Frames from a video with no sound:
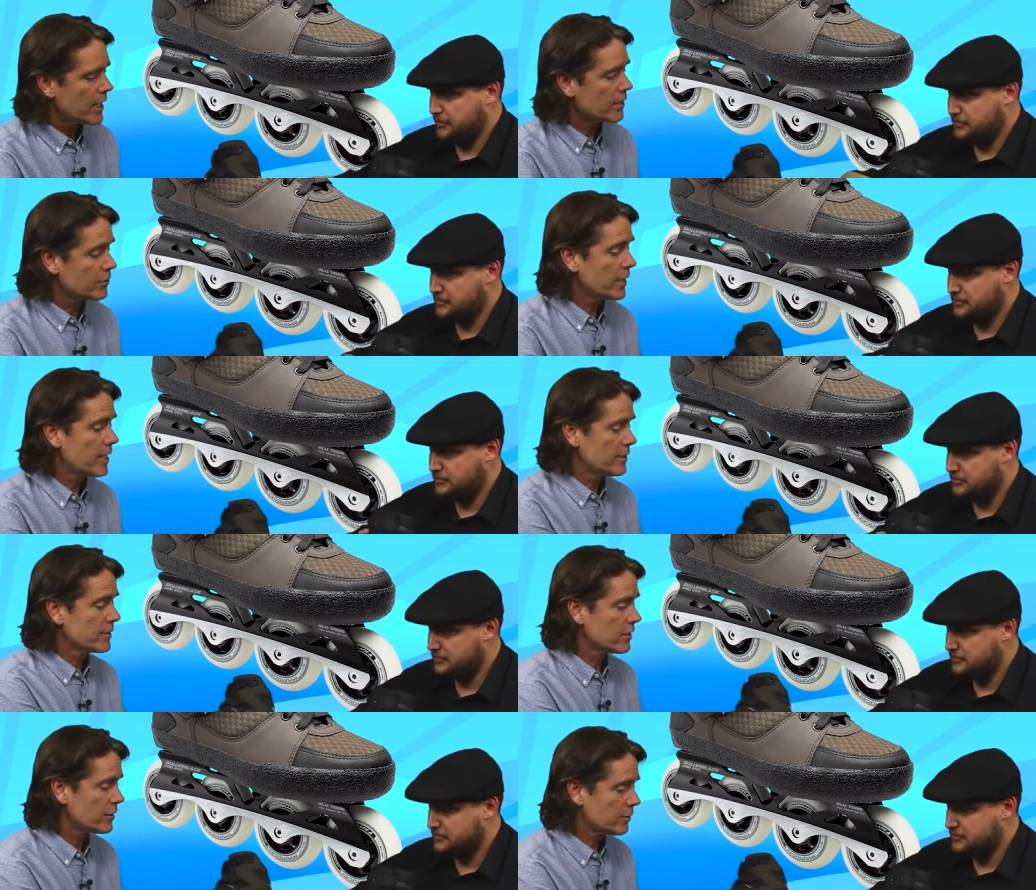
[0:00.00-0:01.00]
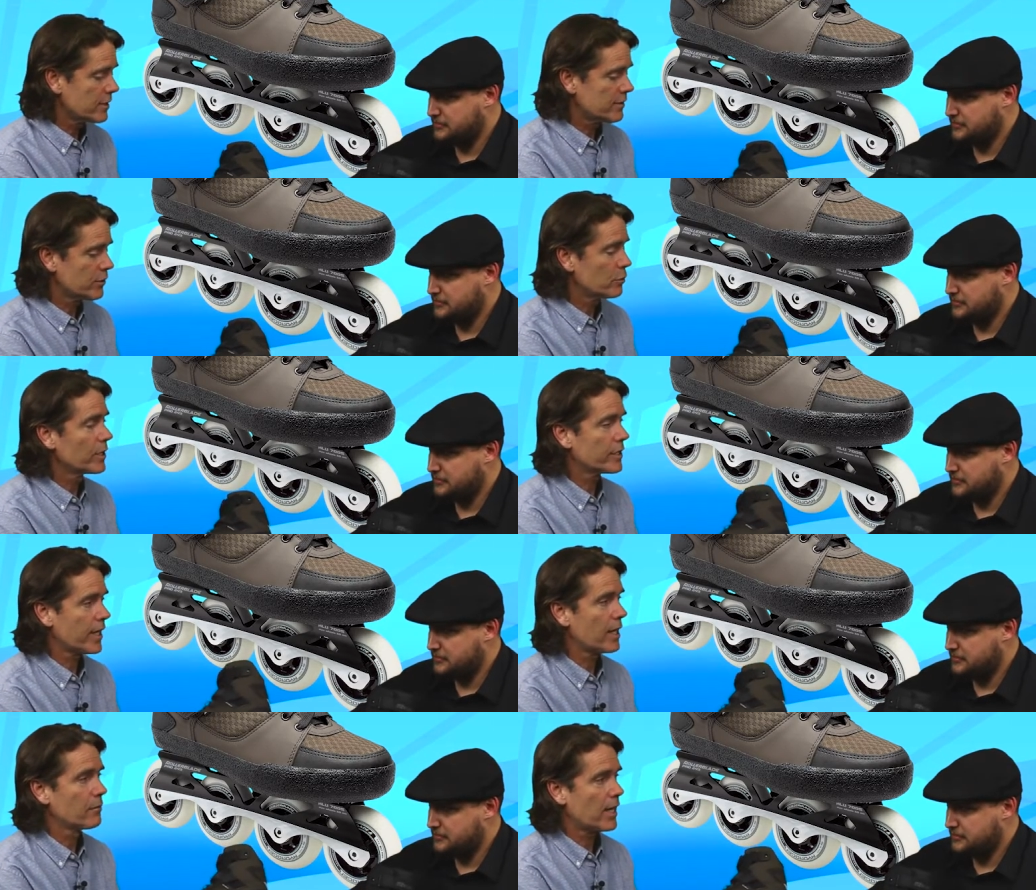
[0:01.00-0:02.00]
Speaker 1: Yeah. So it has this also has the twin
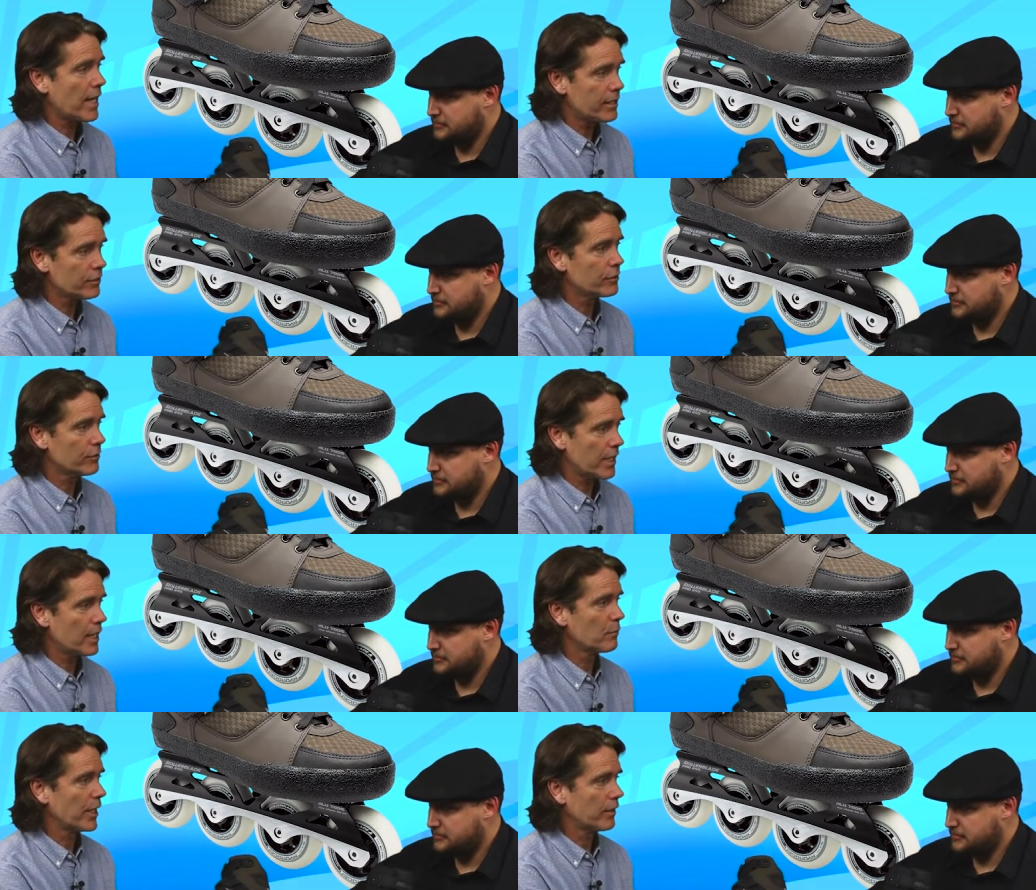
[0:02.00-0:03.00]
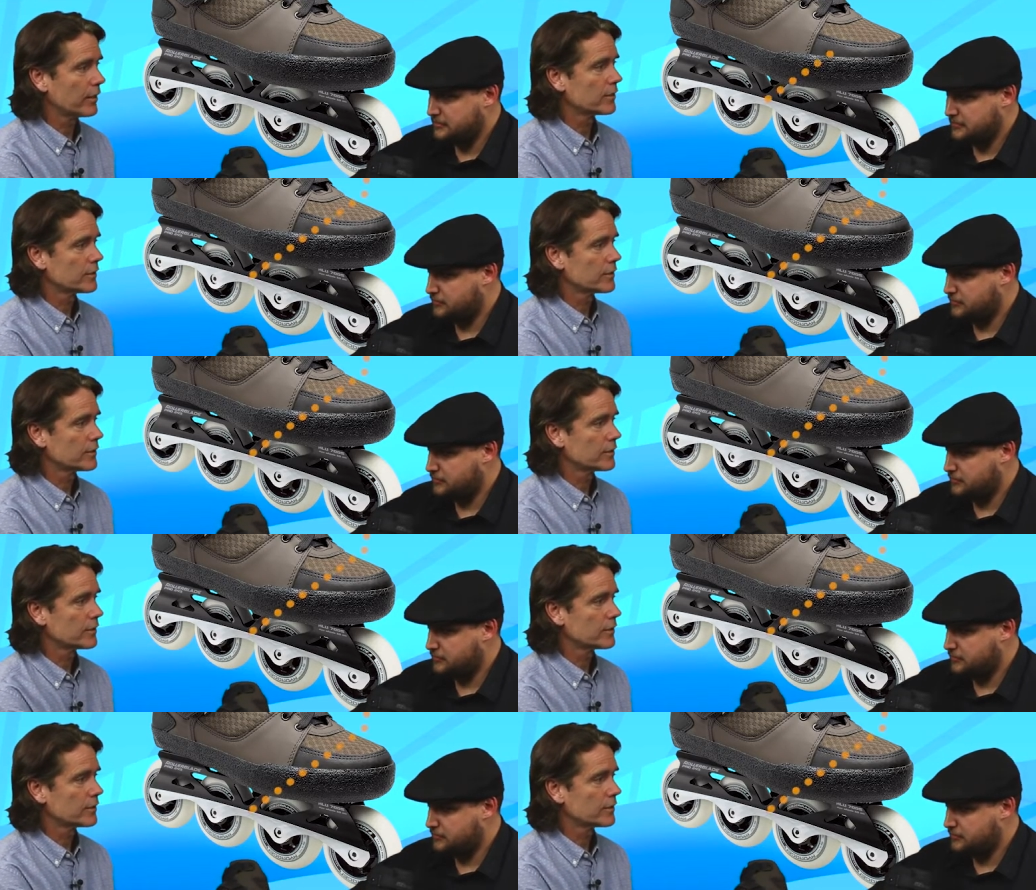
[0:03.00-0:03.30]
cam ILQ9 bearing.